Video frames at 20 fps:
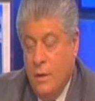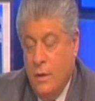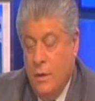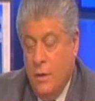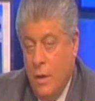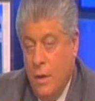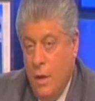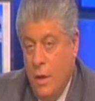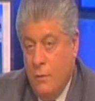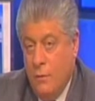
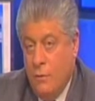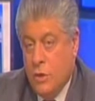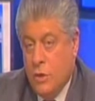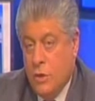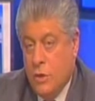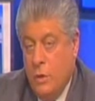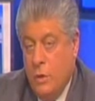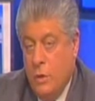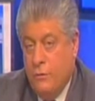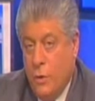Of
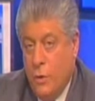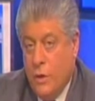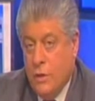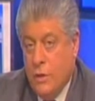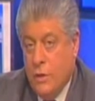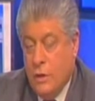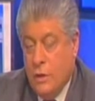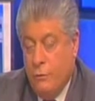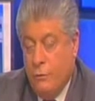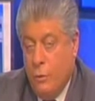course, we fought
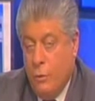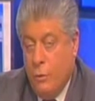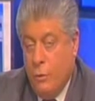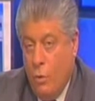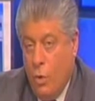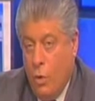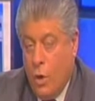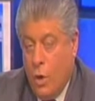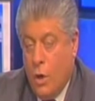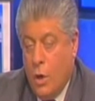a civil
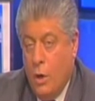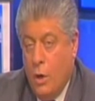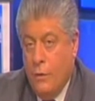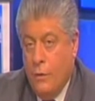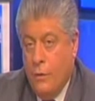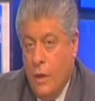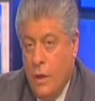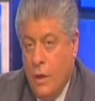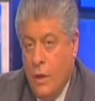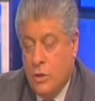war
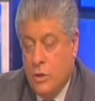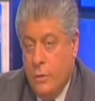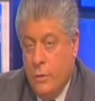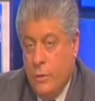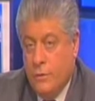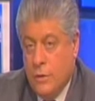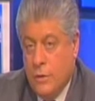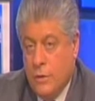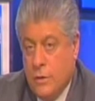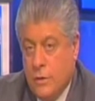over the issue
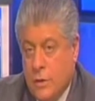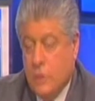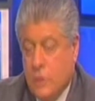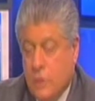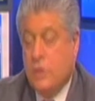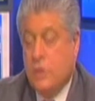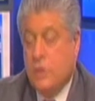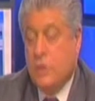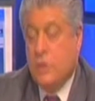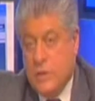of
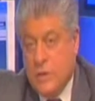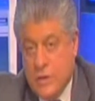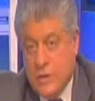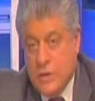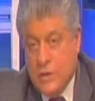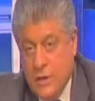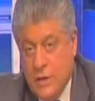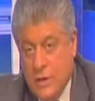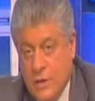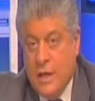secession, but
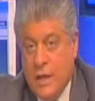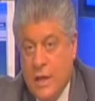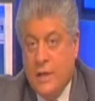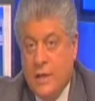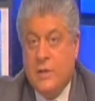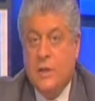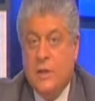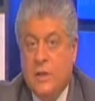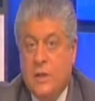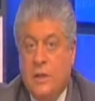since
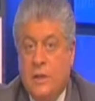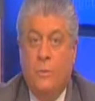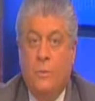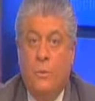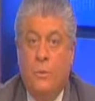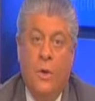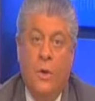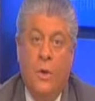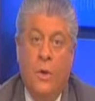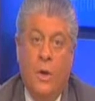that civil
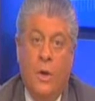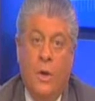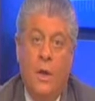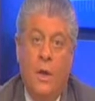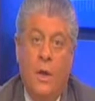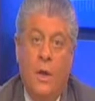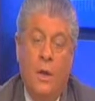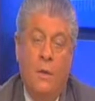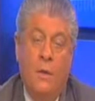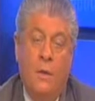war,
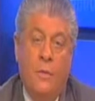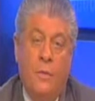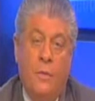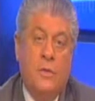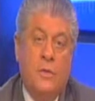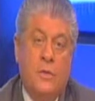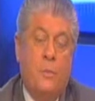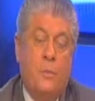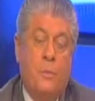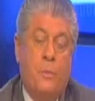
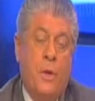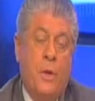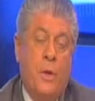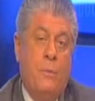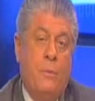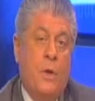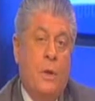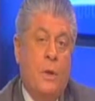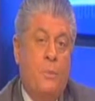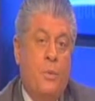there's a Supreme
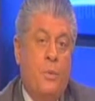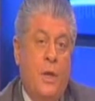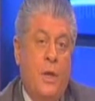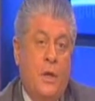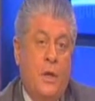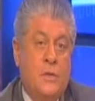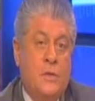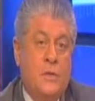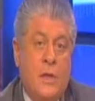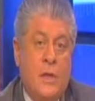Court
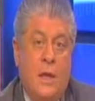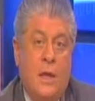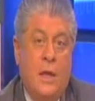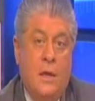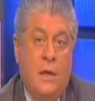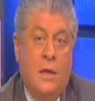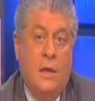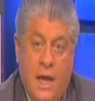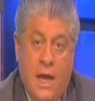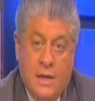opinion
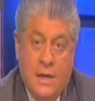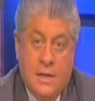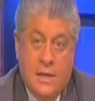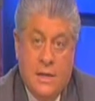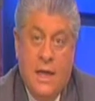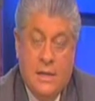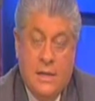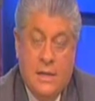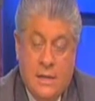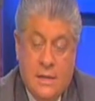saying, yes,
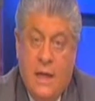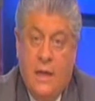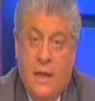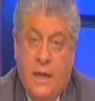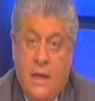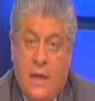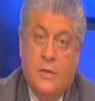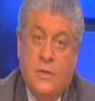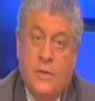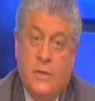a
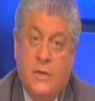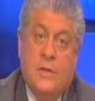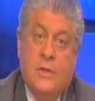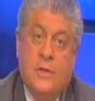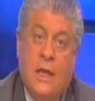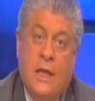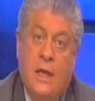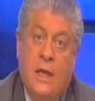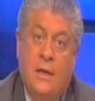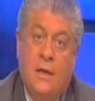state could
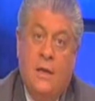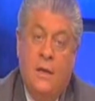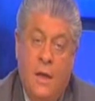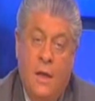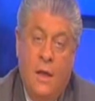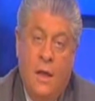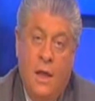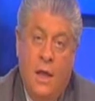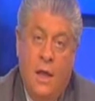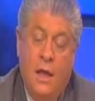secede
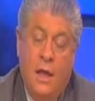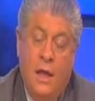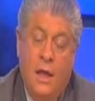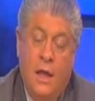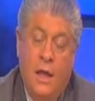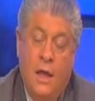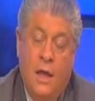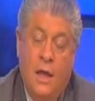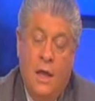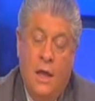if
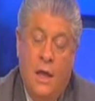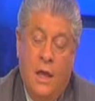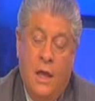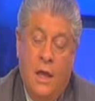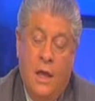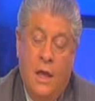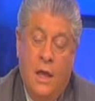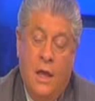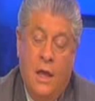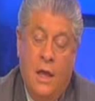enough of
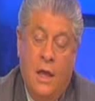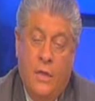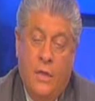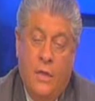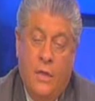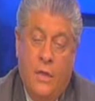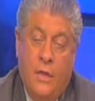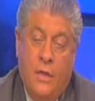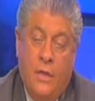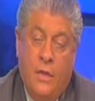the other
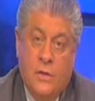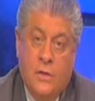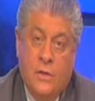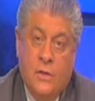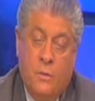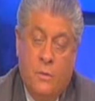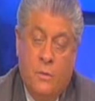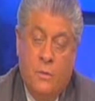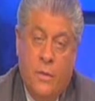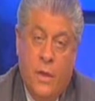states
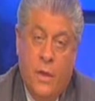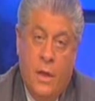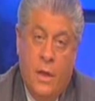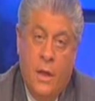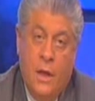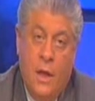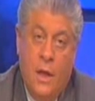agreed with it.